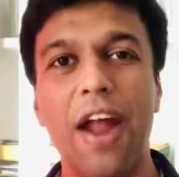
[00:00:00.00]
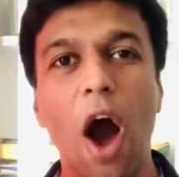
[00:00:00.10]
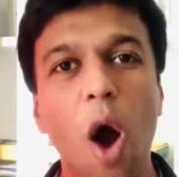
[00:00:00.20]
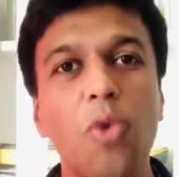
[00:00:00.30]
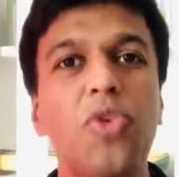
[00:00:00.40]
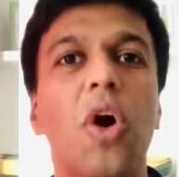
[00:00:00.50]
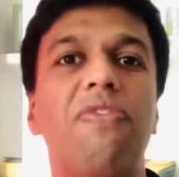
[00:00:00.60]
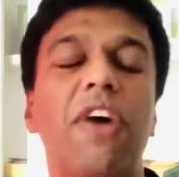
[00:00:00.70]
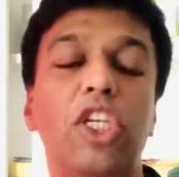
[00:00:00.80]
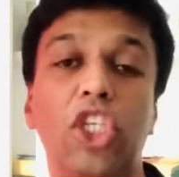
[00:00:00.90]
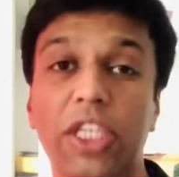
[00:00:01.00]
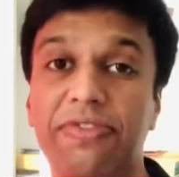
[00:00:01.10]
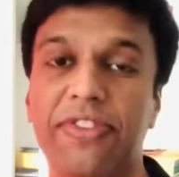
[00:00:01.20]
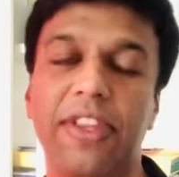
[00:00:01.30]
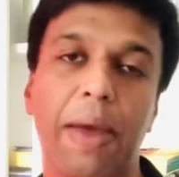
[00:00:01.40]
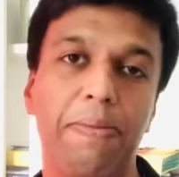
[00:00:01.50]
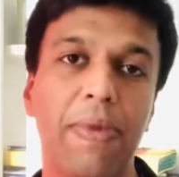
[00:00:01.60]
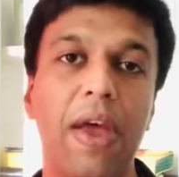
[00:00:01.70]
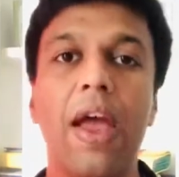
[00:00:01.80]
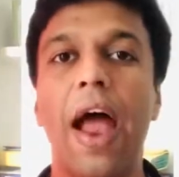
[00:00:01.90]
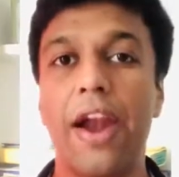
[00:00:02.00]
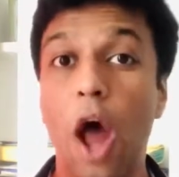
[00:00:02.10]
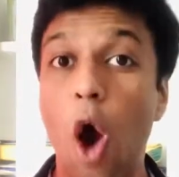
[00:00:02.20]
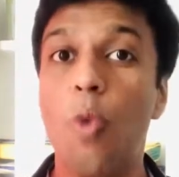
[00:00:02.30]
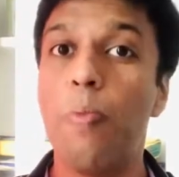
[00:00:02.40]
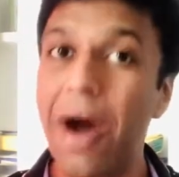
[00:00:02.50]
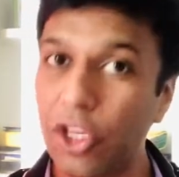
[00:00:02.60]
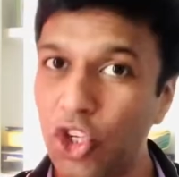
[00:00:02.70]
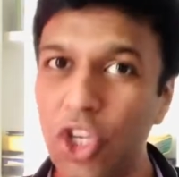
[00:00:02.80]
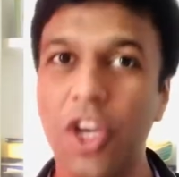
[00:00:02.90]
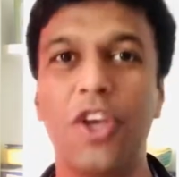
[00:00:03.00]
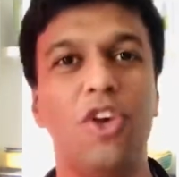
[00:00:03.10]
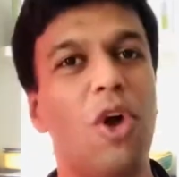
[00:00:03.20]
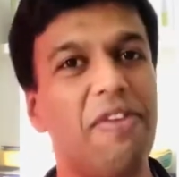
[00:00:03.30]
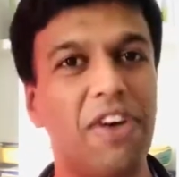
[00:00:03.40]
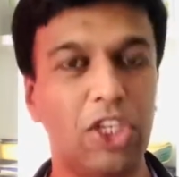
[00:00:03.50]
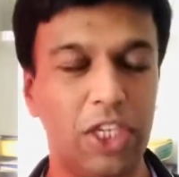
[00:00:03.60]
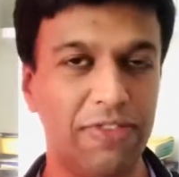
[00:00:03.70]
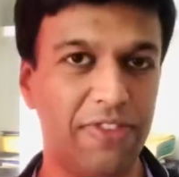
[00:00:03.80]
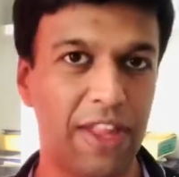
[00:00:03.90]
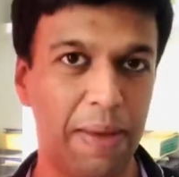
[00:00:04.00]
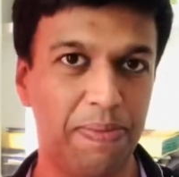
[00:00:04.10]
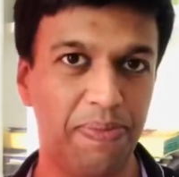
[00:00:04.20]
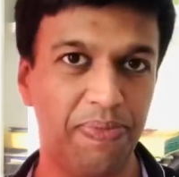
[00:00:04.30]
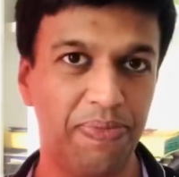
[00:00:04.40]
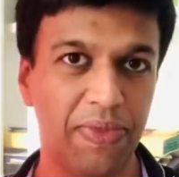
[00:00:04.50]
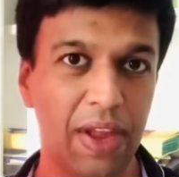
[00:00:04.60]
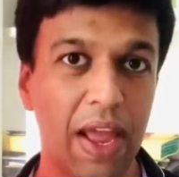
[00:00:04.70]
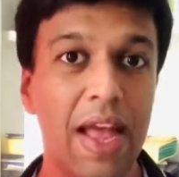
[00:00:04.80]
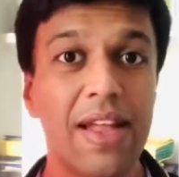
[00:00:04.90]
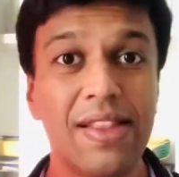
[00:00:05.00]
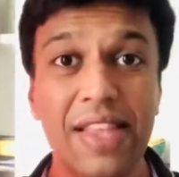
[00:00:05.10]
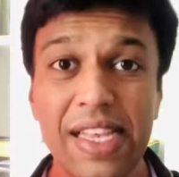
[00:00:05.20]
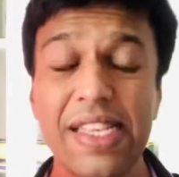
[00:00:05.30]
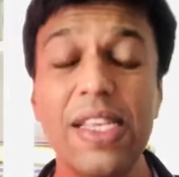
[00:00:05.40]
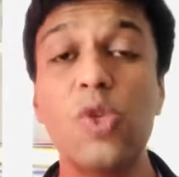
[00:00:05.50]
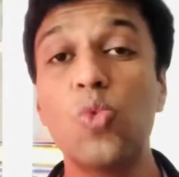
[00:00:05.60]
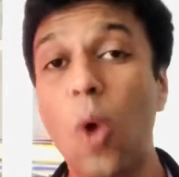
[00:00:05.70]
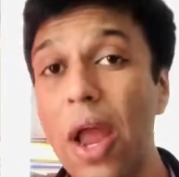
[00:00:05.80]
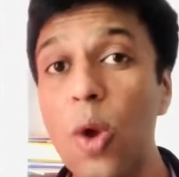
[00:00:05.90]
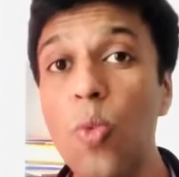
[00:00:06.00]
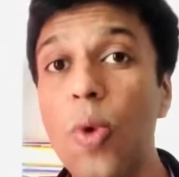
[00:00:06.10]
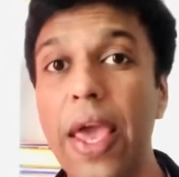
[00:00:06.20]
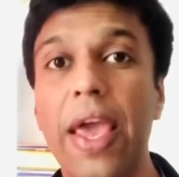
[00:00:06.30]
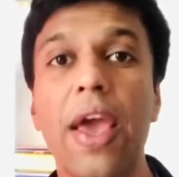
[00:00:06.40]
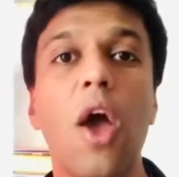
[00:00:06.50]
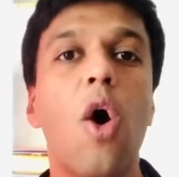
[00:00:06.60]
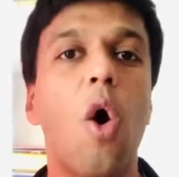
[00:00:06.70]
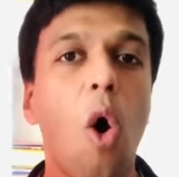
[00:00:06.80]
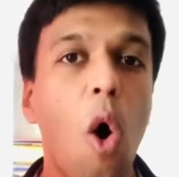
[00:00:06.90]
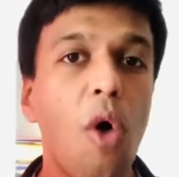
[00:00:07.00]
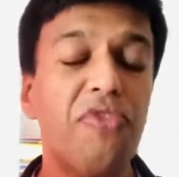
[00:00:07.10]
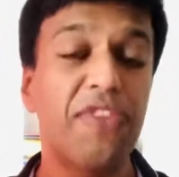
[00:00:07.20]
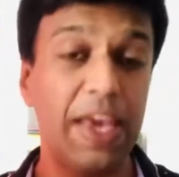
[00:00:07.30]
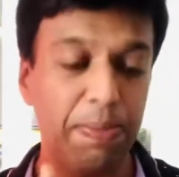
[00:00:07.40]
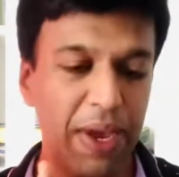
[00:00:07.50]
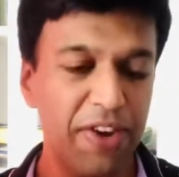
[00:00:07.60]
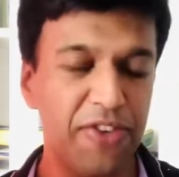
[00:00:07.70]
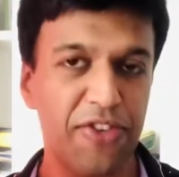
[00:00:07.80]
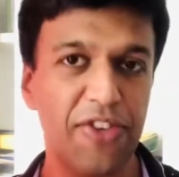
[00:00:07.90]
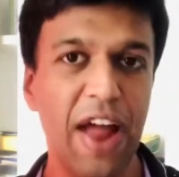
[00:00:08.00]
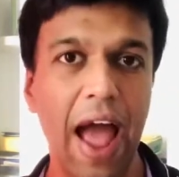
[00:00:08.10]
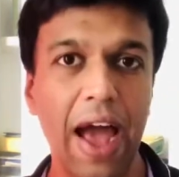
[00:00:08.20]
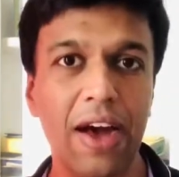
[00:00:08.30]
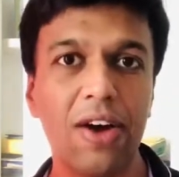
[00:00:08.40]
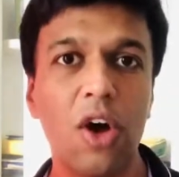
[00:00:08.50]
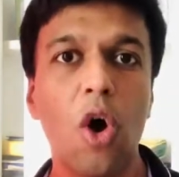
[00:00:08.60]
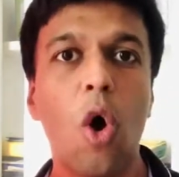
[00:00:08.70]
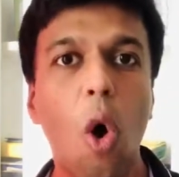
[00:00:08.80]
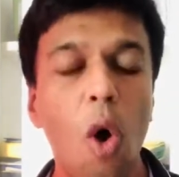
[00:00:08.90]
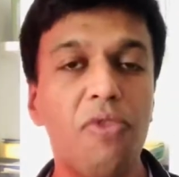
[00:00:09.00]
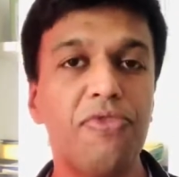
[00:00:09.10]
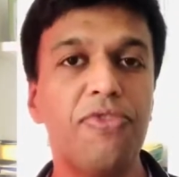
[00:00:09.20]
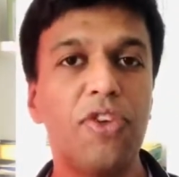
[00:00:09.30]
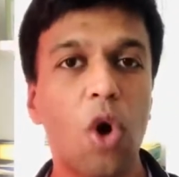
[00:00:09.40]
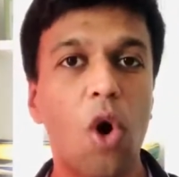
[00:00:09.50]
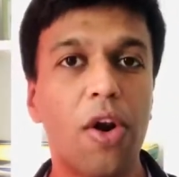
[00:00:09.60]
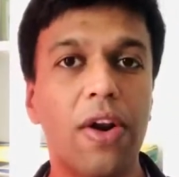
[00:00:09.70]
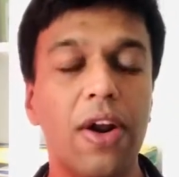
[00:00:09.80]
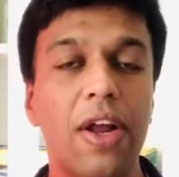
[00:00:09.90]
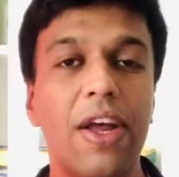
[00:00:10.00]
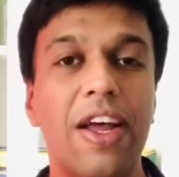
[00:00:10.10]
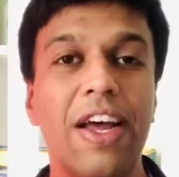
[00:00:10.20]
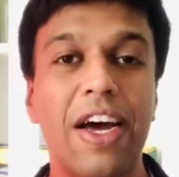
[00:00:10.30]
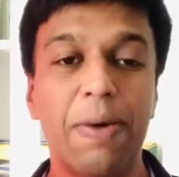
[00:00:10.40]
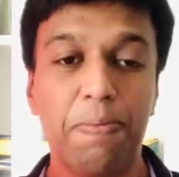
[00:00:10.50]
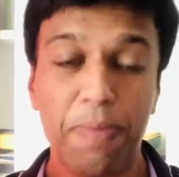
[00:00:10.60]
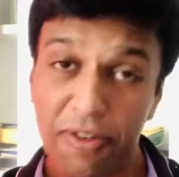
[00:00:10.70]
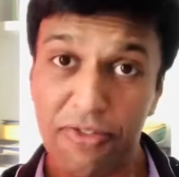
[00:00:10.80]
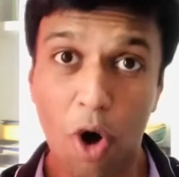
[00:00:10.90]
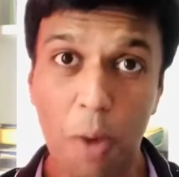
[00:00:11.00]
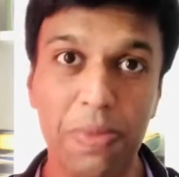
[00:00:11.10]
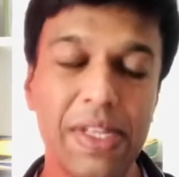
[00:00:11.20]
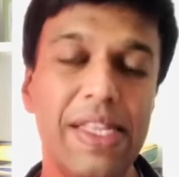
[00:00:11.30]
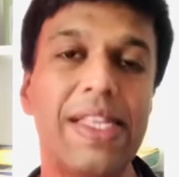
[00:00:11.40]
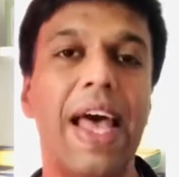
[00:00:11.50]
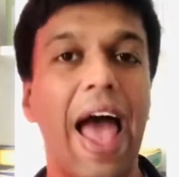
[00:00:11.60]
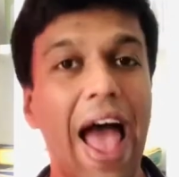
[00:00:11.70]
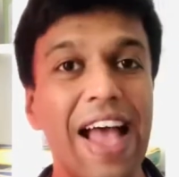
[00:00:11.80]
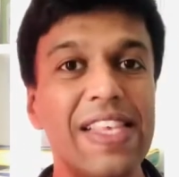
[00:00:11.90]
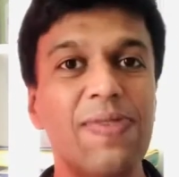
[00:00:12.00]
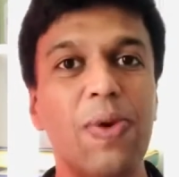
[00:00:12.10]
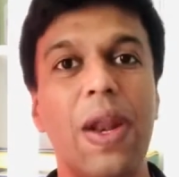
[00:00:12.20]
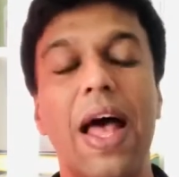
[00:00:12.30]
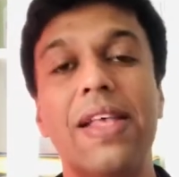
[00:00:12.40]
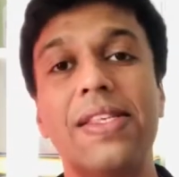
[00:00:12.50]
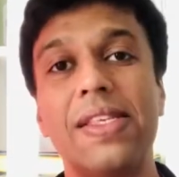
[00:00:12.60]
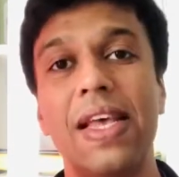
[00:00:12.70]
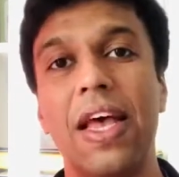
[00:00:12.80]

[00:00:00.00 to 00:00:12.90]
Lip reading: how you have achieved them and how much you have achieved them. This is one way of keeping track of your performance, as well as